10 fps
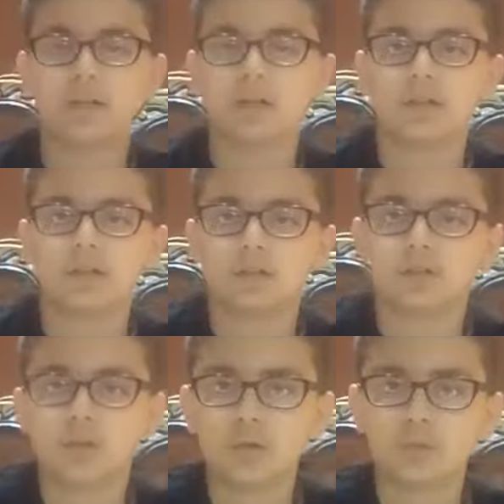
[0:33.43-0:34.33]

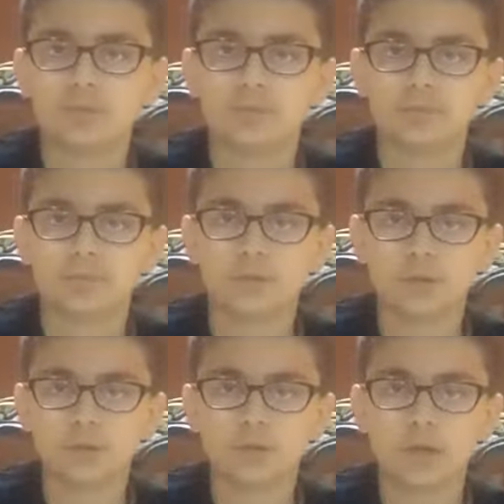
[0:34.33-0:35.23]
So the
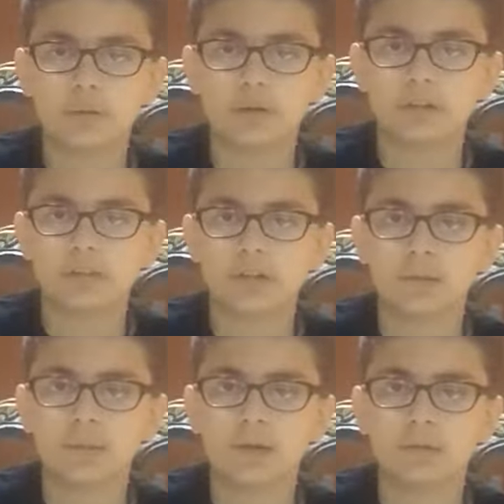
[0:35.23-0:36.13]
story I want to talk
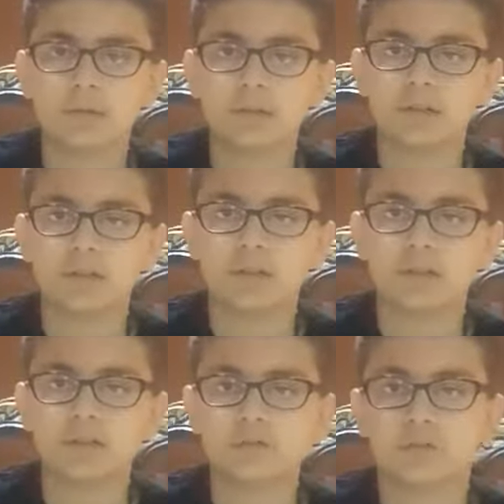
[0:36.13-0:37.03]
about is
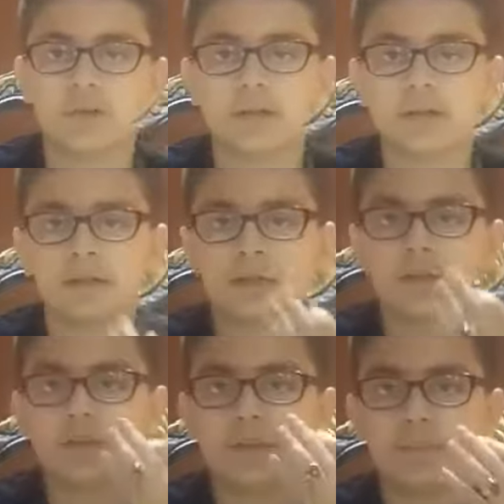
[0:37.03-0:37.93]
when
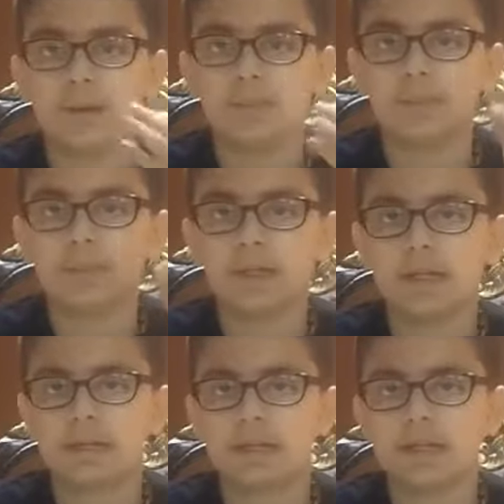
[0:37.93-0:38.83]
the Prophet met the
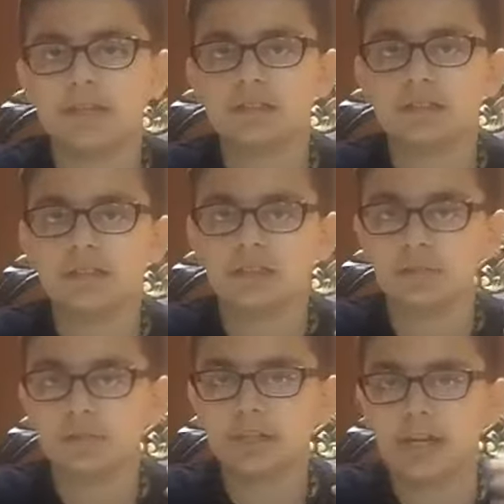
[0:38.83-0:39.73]
kid Zayd ibn
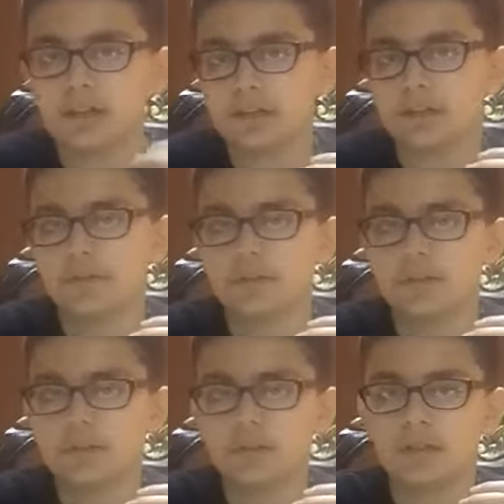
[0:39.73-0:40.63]
al-Harith.
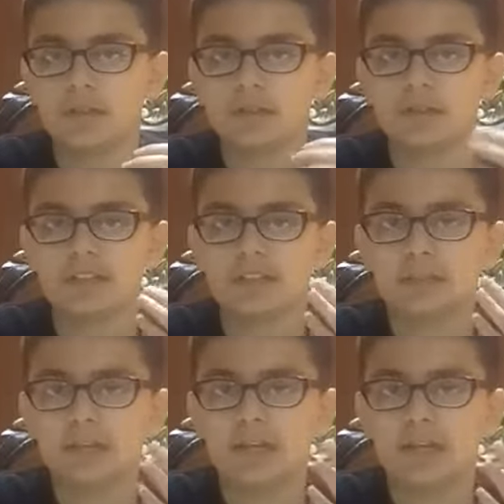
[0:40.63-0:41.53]
Zayd ibn
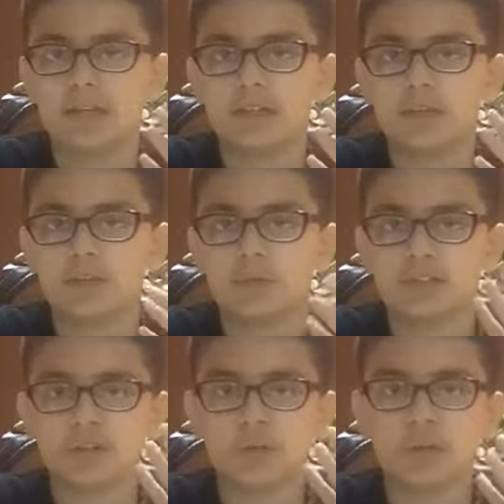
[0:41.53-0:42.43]
al-Harith was
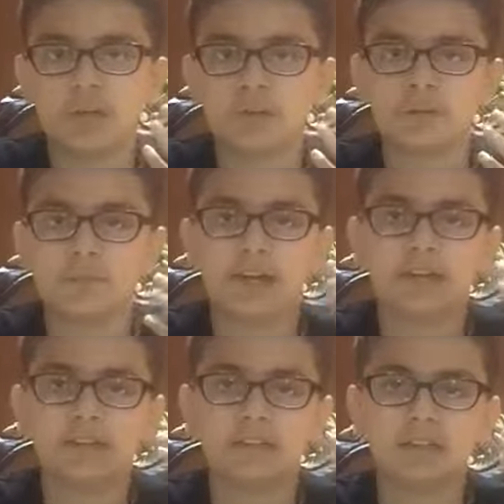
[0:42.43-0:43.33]
acquired by
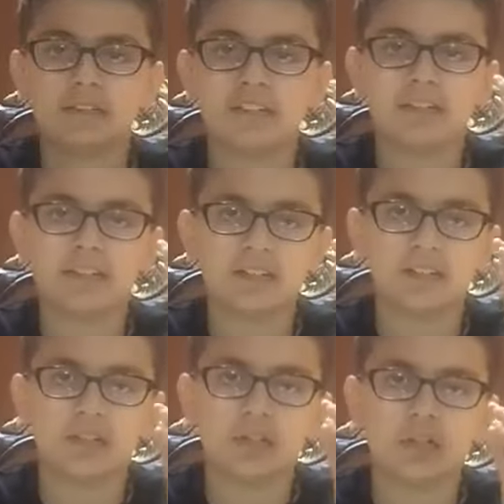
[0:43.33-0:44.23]
Khadi Sayyida
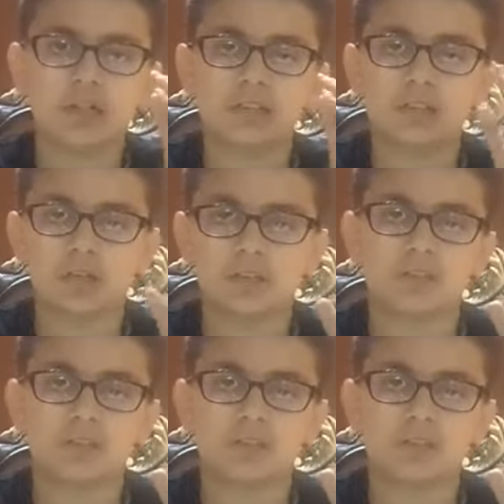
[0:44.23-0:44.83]
Khadijah's cousin.